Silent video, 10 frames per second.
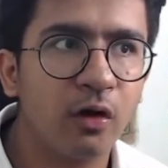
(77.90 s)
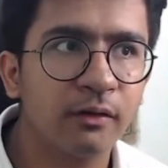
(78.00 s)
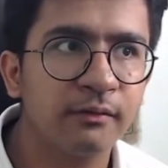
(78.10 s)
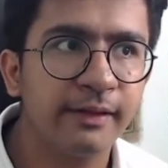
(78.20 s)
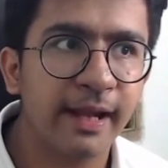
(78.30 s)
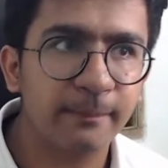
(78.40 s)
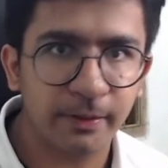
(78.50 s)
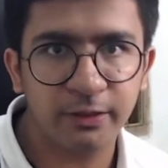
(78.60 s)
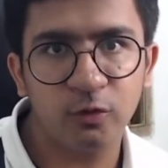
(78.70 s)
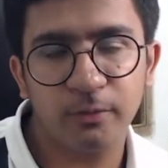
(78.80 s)
that
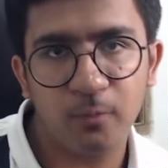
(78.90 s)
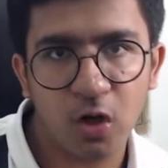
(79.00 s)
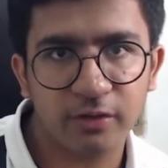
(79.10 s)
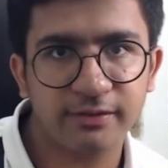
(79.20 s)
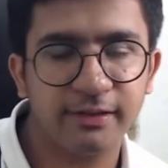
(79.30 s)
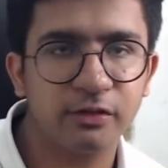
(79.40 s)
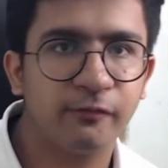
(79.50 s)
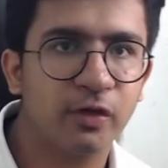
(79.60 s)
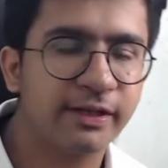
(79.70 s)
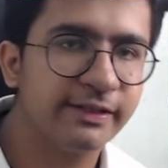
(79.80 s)
particular blockchain. So
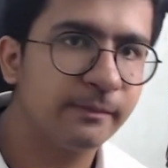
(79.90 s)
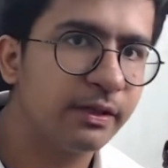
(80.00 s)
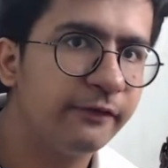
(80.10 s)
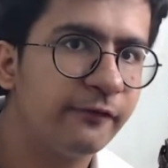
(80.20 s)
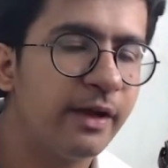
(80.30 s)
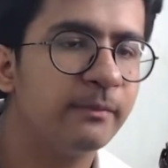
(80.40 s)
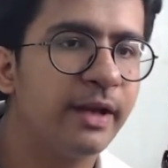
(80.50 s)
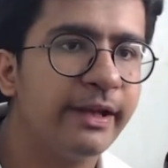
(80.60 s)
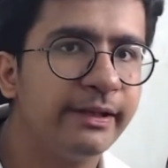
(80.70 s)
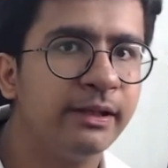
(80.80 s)
for example, if I am
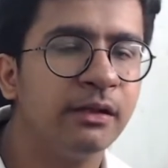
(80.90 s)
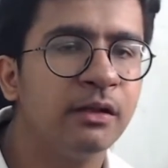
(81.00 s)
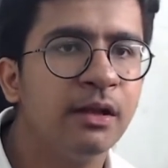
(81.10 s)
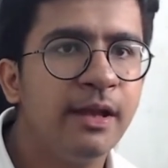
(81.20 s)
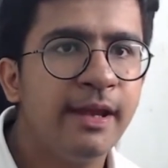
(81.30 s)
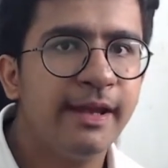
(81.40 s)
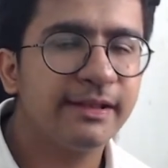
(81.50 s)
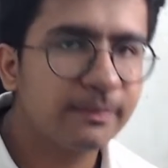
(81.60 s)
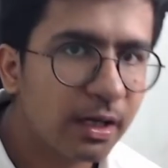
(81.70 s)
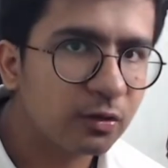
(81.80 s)
writing a
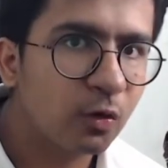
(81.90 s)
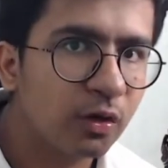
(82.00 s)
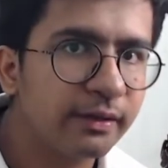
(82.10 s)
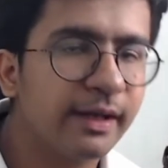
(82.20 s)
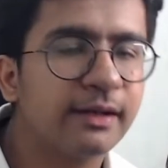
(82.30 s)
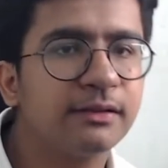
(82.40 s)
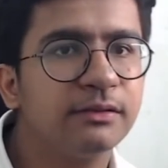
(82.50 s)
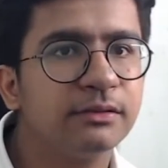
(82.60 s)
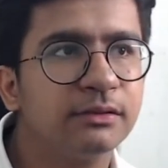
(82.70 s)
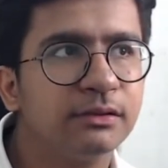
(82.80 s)
smart contract
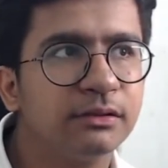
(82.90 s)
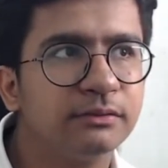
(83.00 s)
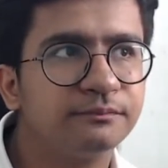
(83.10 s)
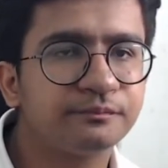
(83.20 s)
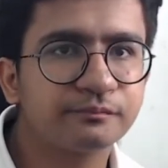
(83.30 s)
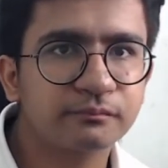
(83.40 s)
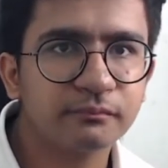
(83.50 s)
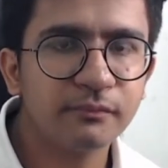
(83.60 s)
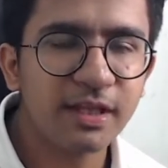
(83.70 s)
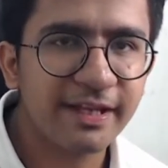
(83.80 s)

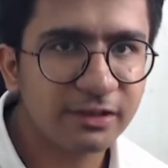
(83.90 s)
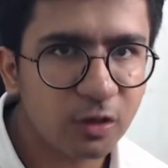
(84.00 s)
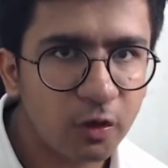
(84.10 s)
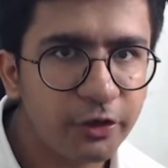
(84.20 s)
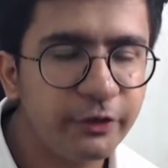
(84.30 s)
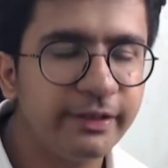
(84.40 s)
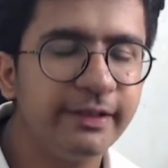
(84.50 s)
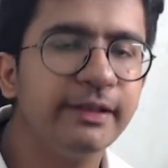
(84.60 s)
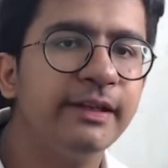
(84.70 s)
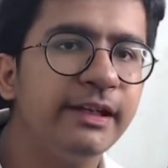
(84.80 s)
in
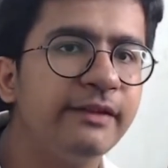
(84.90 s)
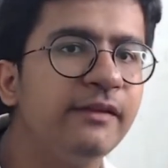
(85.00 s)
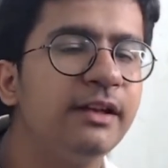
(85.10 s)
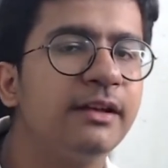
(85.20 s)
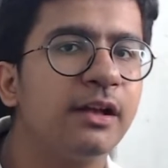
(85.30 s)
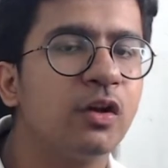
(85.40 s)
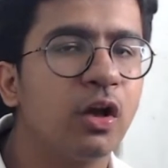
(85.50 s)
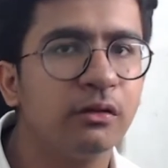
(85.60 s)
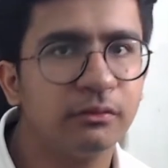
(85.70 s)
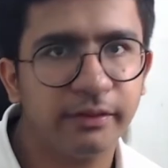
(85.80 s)
Solidity, it will run
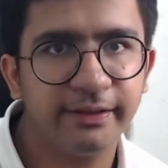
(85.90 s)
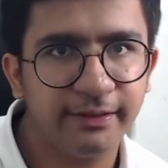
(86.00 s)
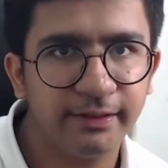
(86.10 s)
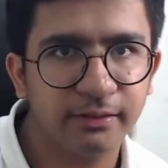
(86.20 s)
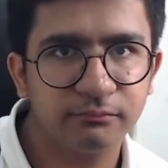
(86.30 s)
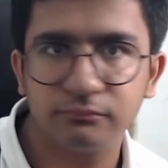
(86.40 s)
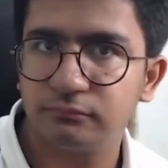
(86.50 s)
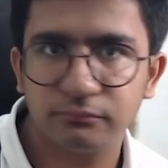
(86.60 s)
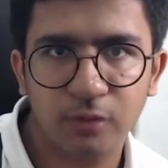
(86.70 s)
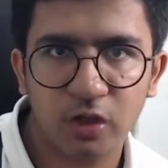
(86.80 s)
on Ethereum
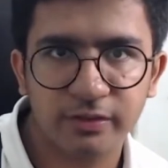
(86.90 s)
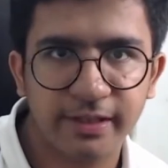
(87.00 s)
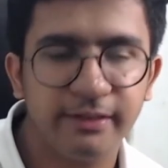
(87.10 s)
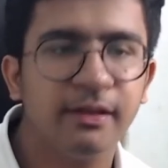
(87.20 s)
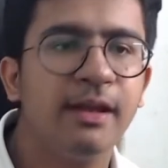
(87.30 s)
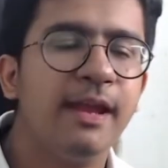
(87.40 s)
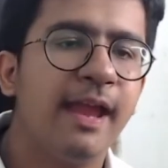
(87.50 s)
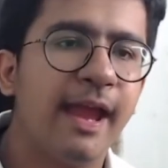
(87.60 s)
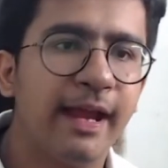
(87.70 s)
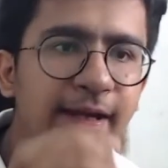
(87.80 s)
blockchain.
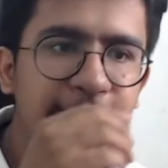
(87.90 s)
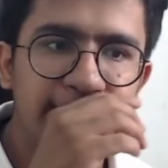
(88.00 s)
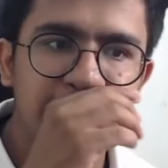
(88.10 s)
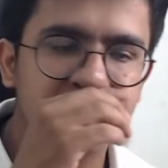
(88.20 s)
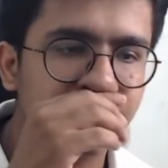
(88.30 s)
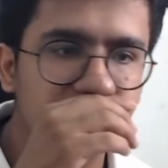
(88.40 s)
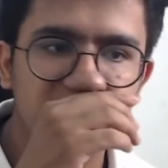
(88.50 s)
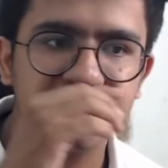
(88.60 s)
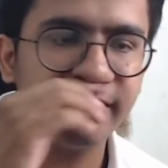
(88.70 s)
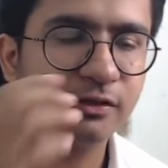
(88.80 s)
And
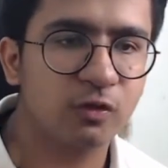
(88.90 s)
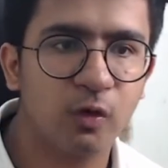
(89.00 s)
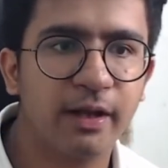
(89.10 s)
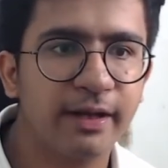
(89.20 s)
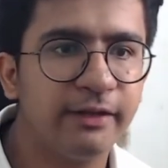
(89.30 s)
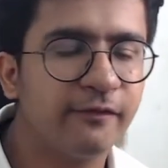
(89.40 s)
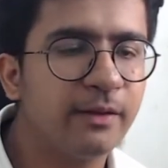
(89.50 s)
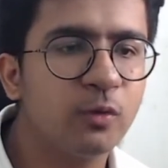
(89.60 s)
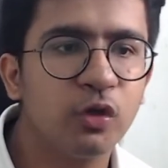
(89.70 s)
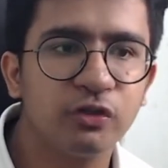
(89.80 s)
suppose in Solana, if
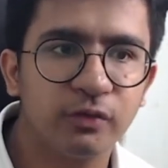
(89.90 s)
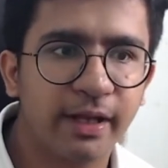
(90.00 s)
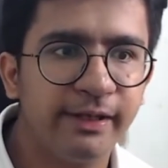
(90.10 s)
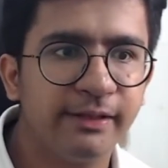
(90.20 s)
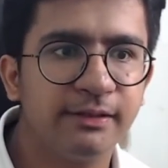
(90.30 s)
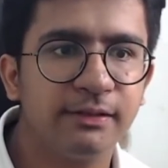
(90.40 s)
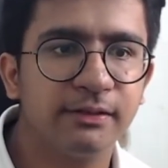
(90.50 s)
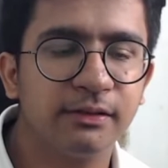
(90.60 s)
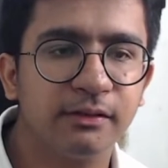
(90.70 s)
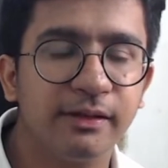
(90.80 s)
I'm going to write
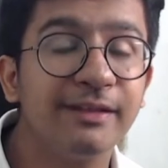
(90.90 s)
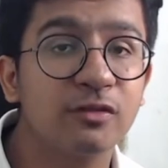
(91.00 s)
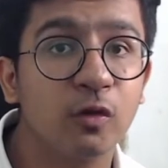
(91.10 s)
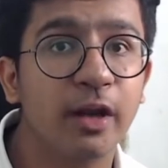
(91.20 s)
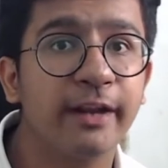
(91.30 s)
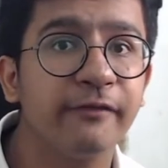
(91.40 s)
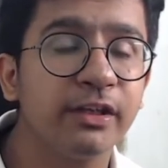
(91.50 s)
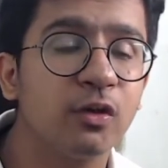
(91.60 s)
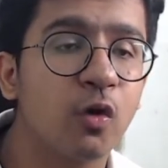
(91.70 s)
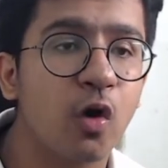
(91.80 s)
in Solana, we
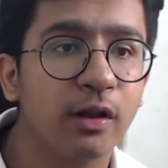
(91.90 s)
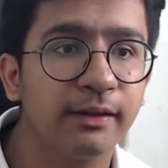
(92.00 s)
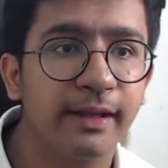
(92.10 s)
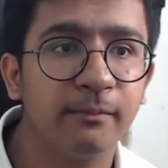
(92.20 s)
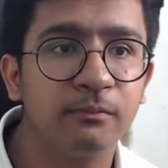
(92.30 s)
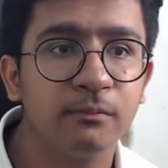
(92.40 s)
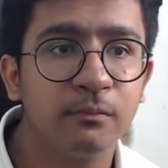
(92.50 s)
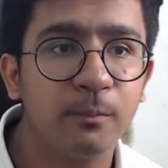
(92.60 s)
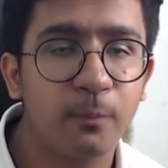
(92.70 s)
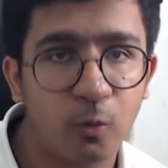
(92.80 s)
call them
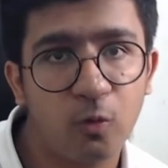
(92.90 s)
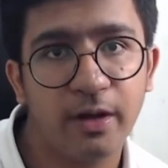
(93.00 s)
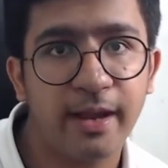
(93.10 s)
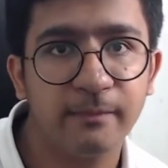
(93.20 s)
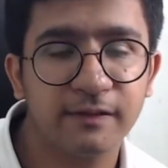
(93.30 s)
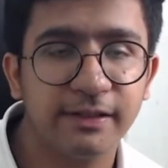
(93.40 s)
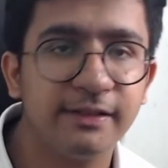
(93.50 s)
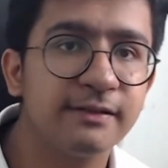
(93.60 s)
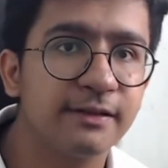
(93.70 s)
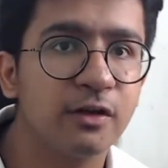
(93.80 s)
programs
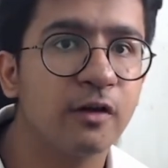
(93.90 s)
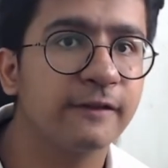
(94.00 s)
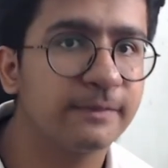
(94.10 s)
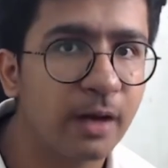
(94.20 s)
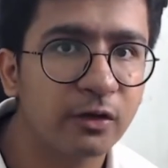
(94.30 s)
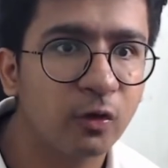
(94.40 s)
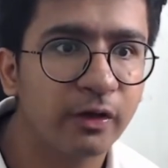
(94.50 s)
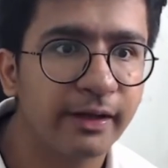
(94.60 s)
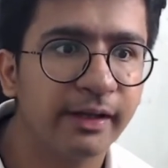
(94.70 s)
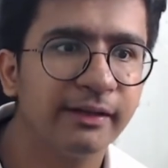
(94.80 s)
instead of smart
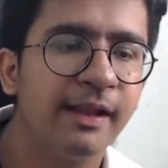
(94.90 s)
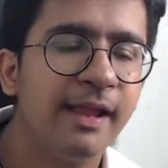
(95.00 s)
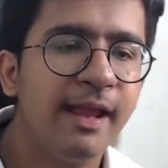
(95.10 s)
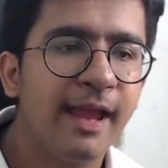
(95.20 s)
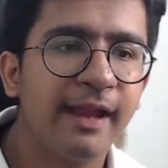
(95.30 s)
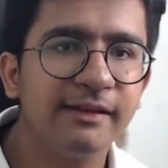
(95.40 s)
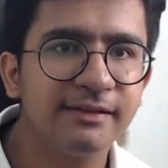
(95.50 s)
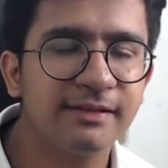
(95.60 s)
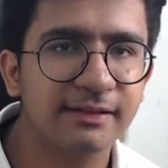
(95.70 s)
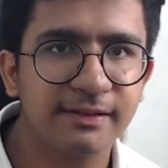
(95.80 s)
contract, and it's
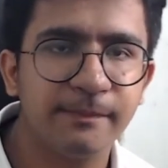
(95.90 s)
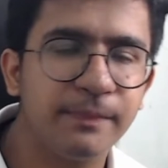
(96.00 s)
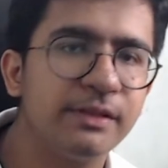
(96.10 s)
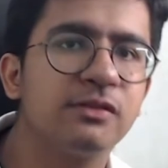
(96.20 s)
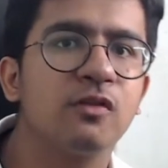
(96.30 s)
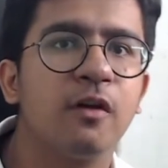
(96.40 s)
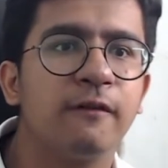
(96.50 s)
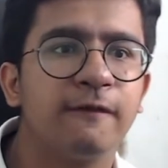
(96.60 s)
just a piece of